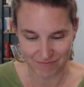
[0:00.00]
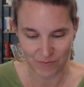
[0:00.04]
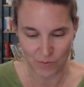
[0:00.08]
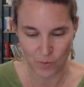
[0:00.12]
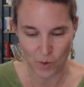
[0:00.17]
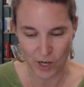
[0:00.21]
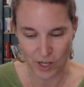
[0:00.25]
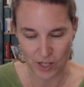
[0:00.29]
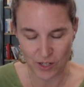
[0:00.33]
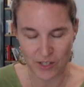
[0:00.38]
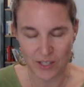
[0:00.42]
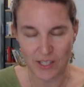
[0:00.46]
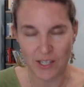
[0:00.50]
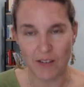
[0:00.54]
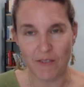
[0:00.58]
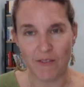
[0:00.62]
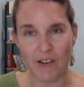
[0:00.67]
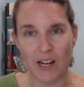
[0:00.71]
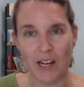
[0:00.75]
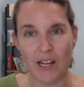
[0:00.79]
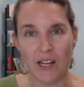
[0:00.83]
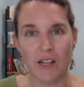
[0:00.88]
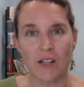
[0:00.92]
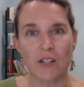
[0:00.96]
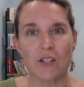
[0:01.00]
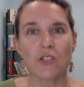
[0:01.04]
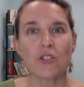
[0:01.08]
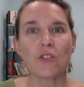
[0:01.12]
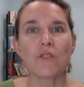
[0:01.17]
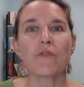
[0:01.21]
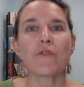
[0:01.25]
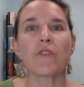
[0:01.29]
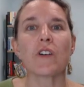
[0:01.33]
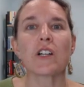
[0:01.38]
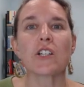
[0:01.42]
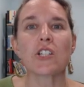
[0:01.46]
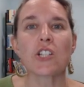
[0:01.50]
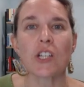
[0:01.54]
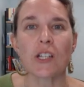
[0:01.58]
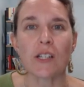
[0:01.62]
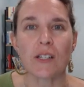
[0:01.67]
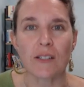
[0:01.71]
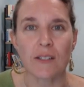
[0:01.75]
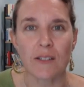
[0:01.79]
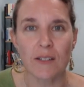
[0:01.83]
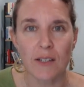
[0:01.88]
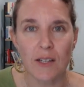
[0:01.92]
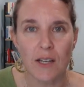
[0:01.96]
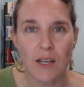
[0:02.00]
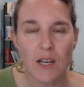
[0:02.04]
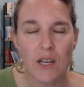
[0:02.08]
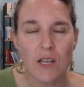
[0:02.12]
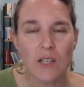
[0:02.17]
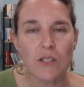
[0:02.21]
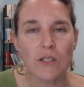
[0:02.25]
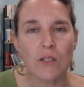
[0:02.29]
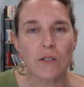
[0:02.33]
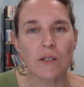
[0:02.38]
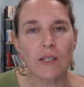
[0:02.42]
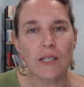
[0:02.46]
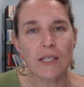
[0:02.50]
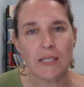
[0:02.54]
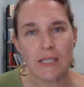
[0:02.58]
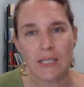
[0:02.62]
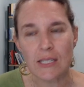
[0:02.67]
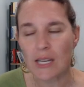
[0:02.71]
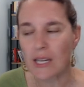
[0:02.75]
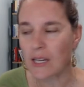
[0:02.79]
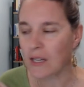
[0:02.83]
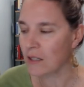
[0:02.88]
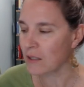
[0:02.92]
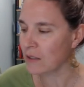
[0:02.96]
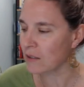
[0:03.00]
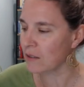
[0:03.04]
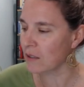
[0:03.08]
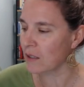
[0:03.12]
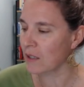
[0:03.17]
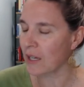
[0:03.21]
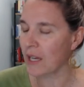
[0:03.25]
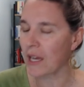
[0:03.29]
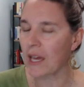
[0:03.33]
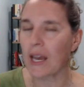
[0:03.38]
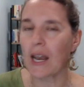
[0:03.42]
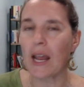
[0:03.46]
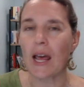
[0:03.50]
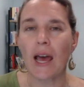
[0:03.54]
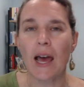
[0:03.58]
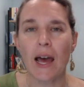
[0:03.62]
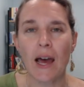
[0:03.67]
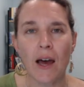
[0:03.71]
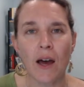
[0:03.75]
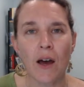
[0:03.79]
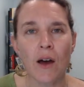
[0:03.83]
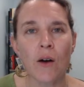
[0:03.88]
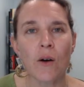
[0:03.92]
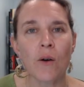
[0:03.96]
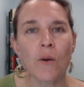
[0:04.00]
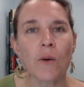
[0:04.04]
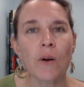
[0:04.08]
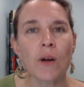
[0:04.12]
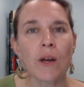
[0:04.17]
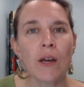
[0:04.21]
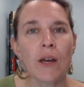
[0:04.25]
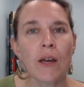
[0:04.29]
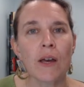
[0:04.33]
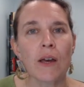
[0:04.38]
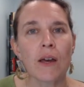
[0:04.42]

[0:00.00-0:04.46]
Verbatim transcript: what you're seeing right here, to function so let's take a look at how